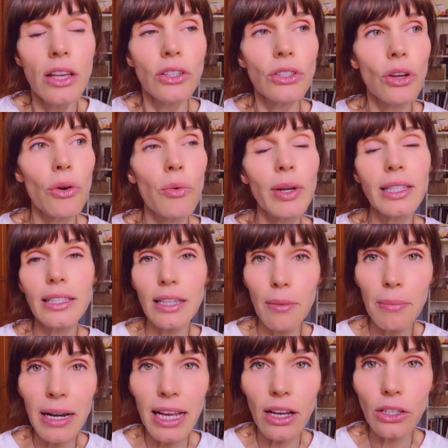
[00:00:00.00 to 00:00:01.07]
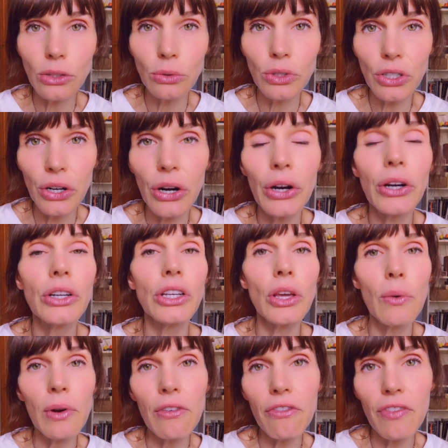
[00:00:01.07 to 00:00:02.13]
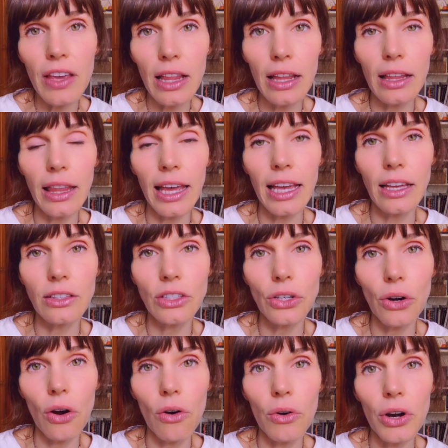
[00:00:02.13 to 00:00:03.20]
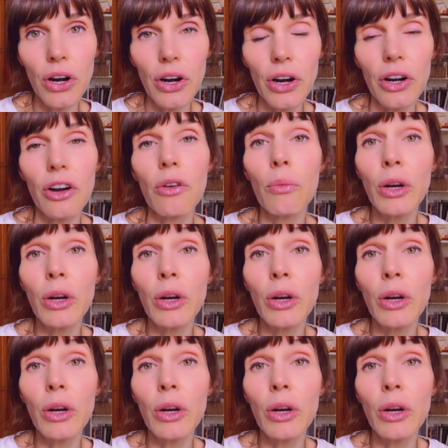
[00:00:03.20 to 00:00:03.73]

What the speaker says: So when somebody else was hurt, you would feel it like it's your own hurt.